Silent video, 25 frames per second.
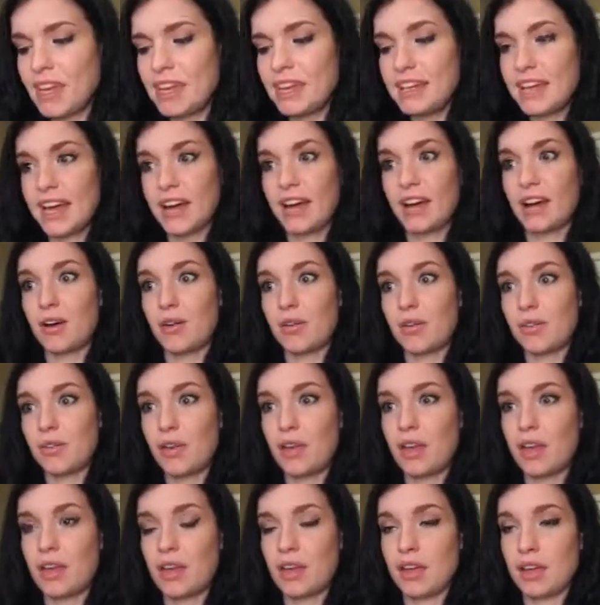Now,
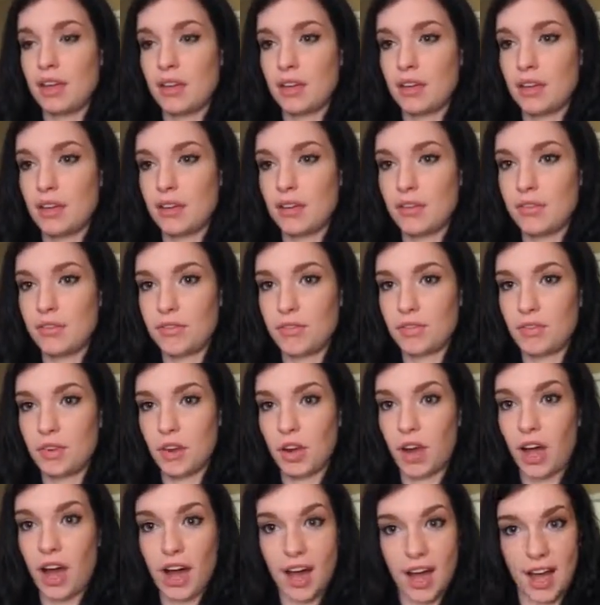
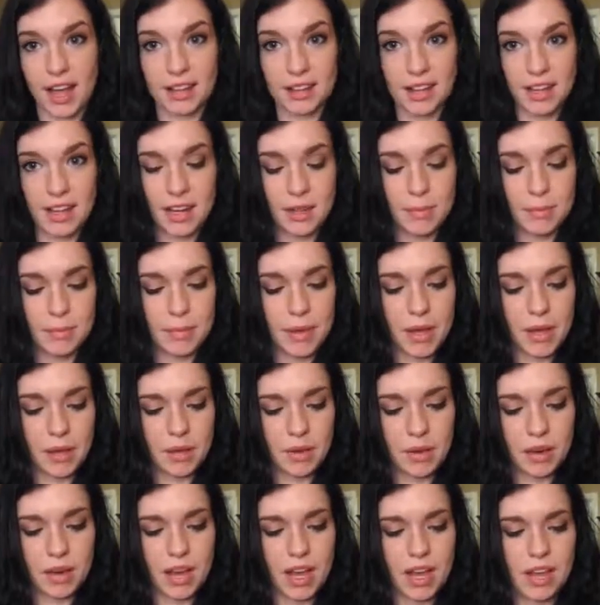for highlighting
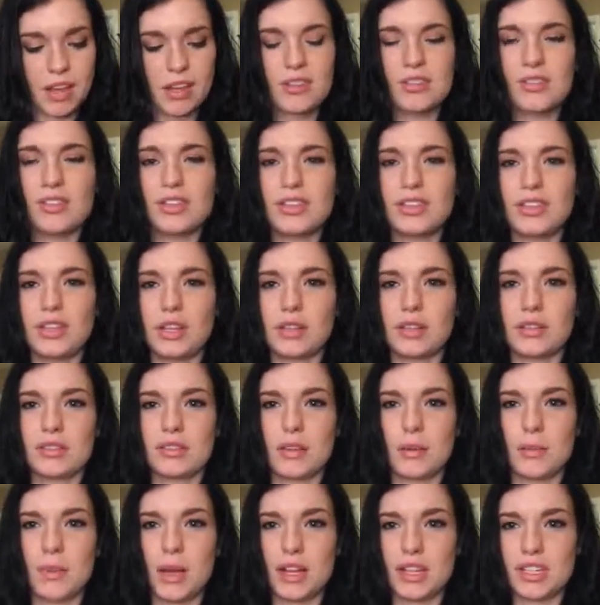powder, I usually do this
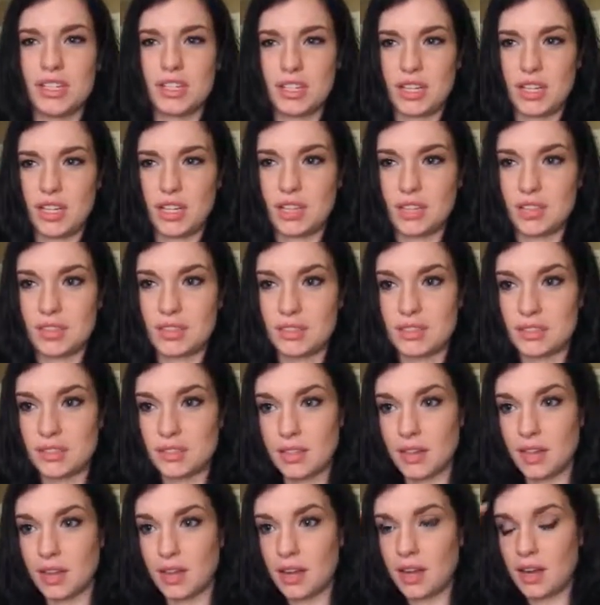on my cheeks
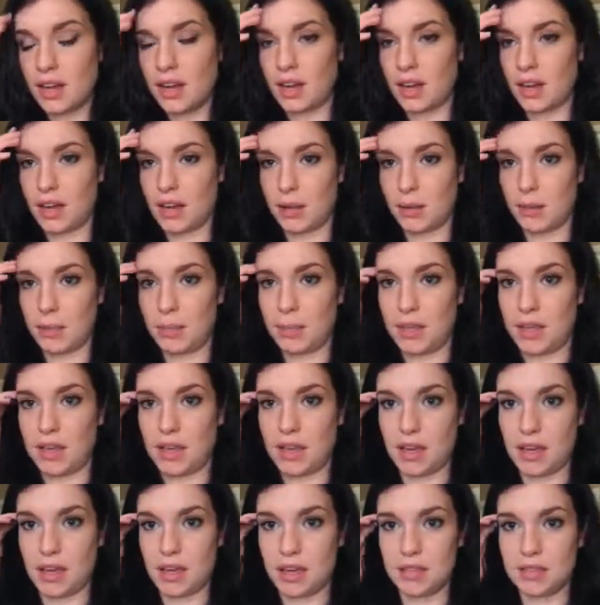
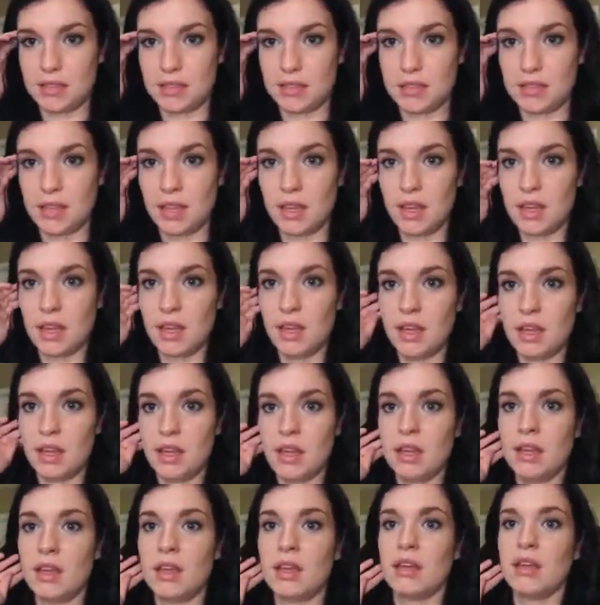because
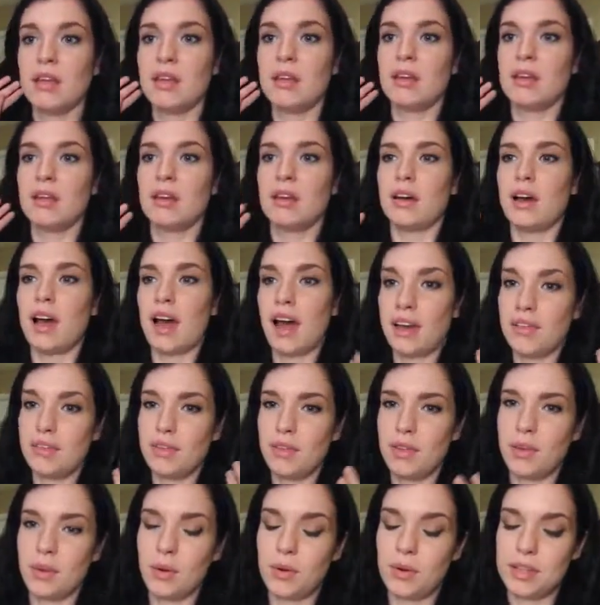I have
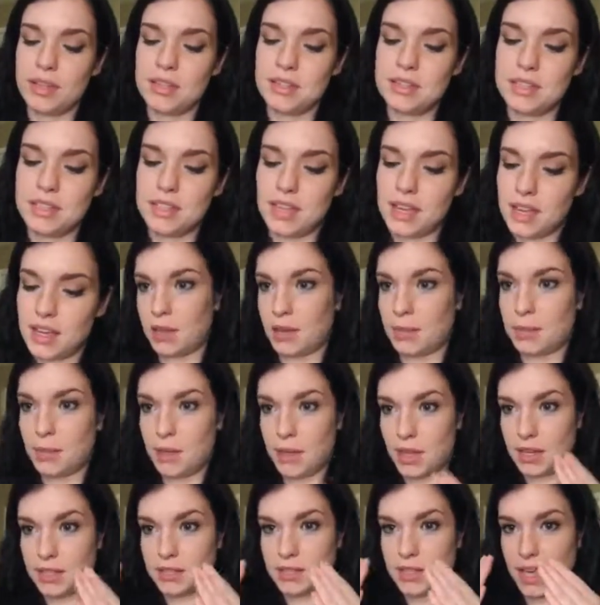really oily skin.
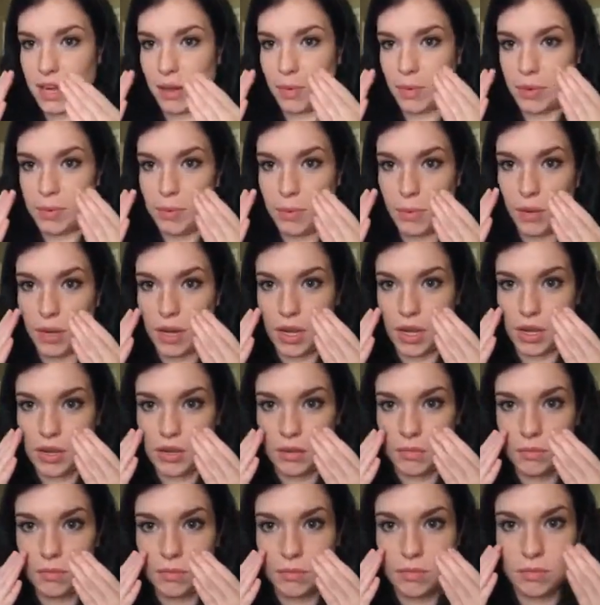Place I would put it
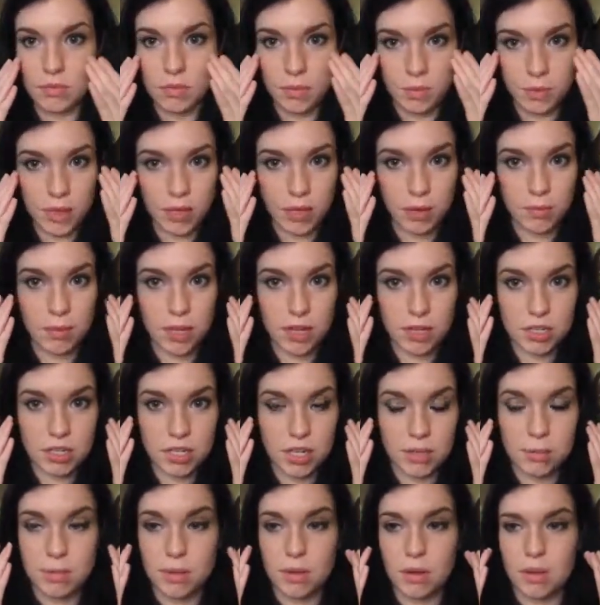would be on my
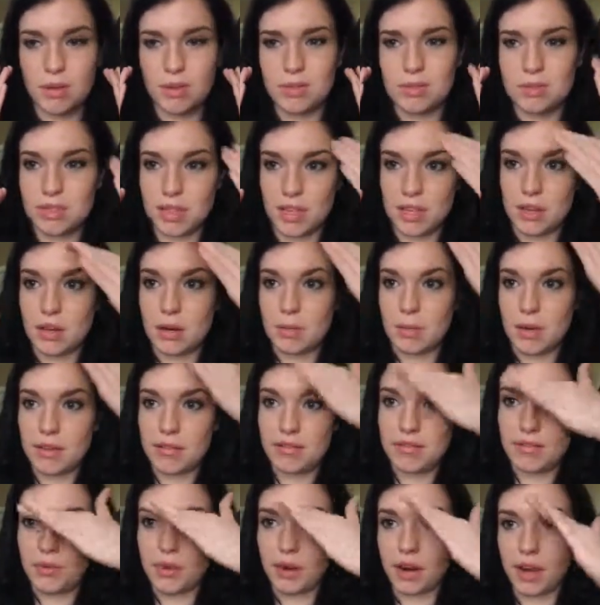cheekbones, like on my
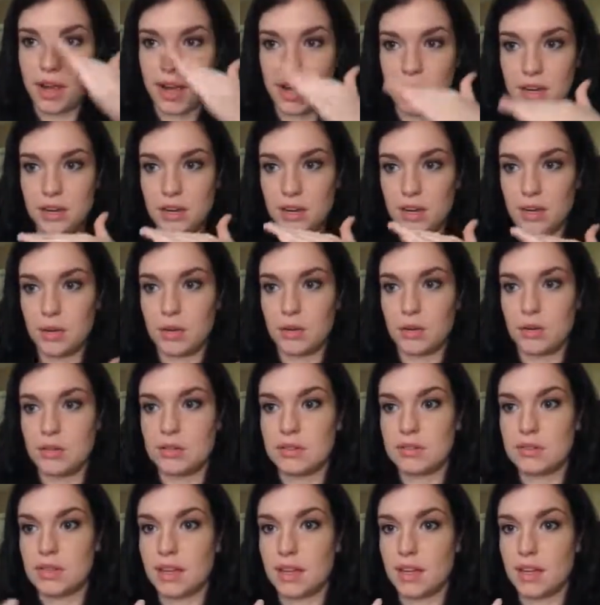forehead, nose,